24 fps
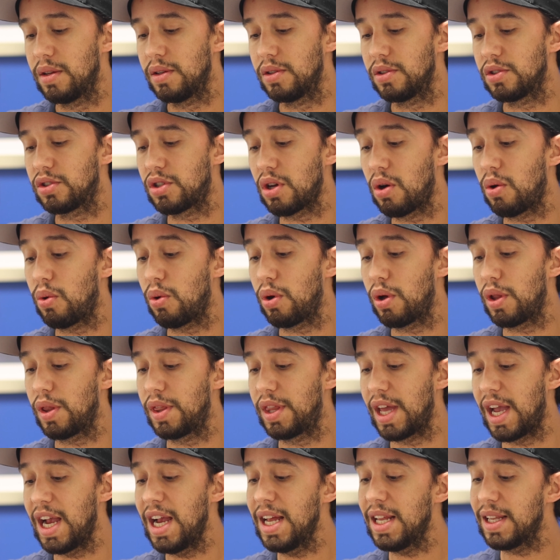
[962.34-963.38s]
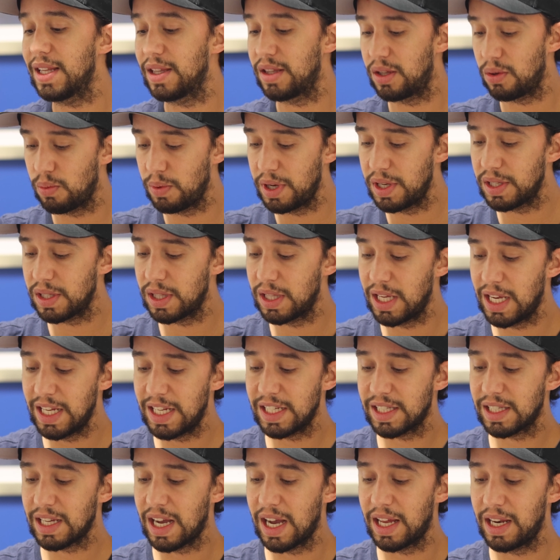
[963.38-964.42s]
So they
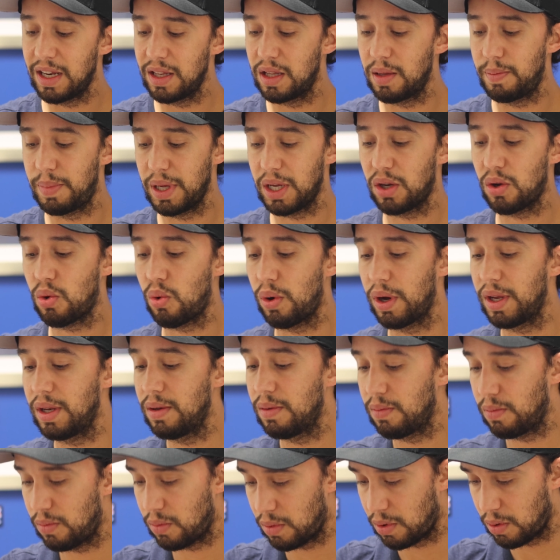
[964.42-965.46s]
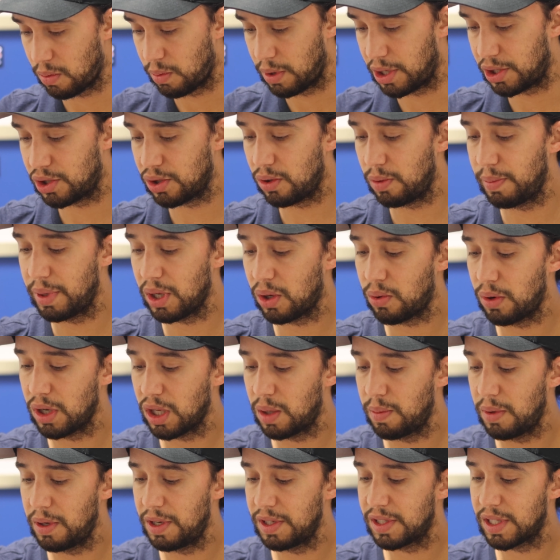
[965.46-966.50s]
decided, the original Bitcoin
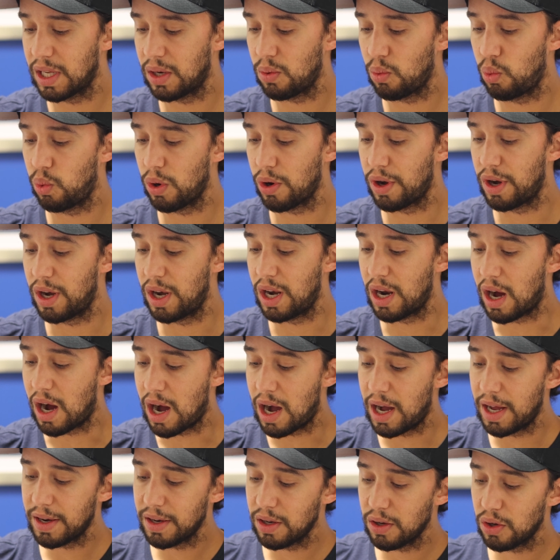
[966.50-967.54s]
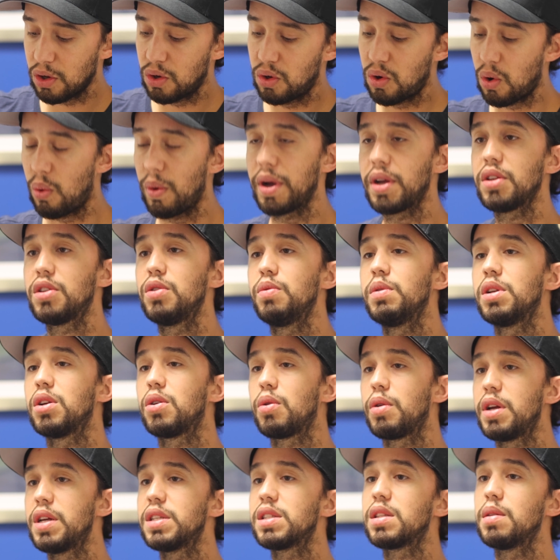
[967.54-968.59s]
community said, we're not going to
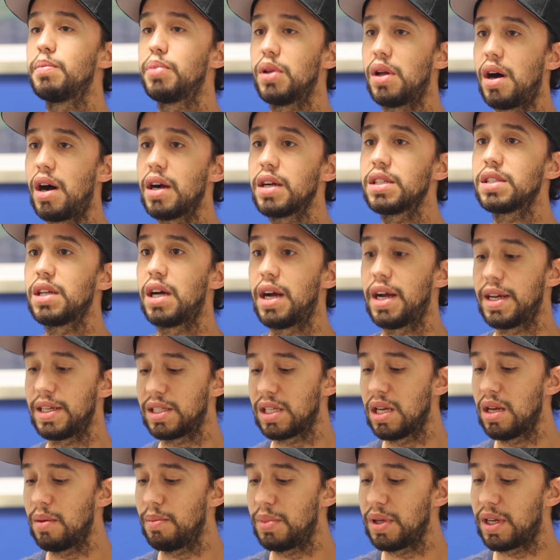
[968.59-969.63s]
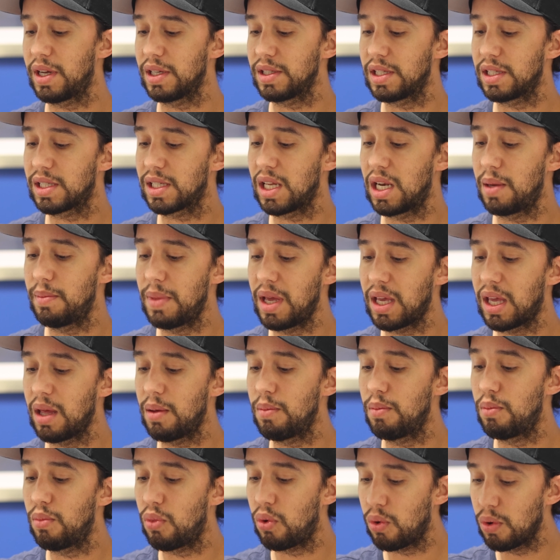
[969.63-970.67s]
increase the block size because it's going to make
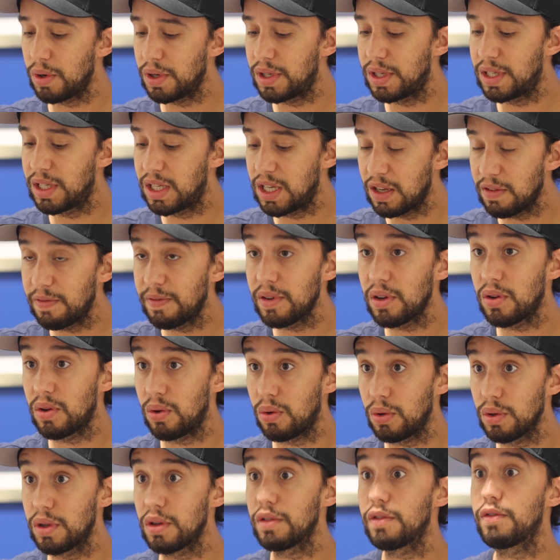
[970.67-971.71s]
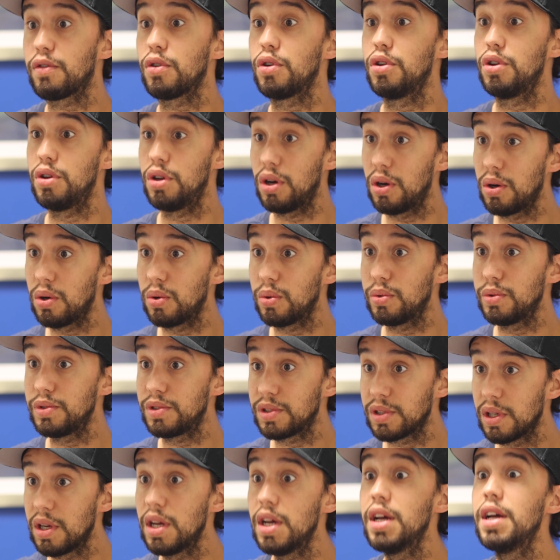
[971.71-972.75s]
it more difficult for nodes